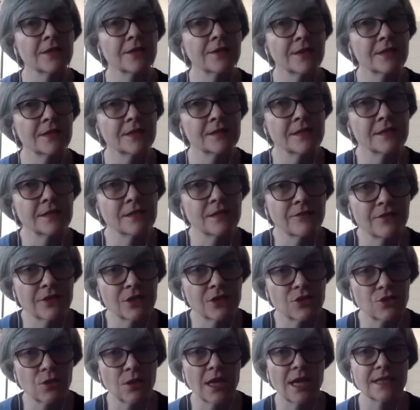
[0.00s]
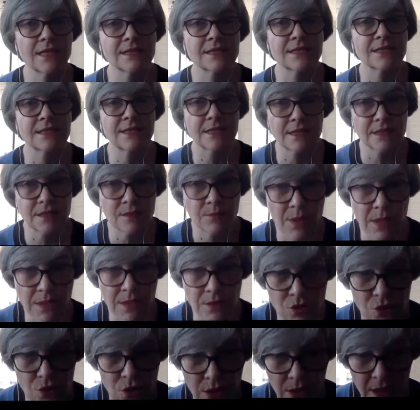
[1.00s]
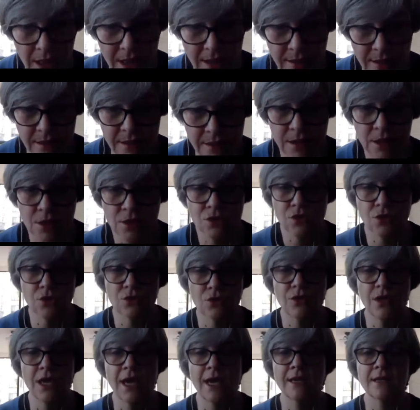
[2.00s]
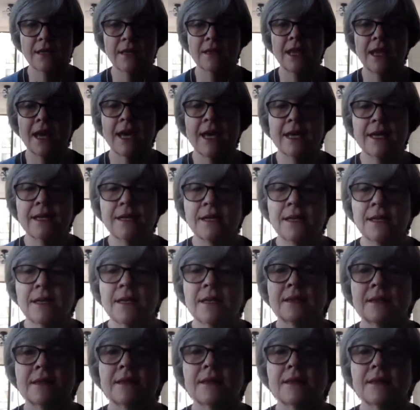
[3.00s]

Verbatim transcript: that this individual has six months or less. So that mm-hmm. that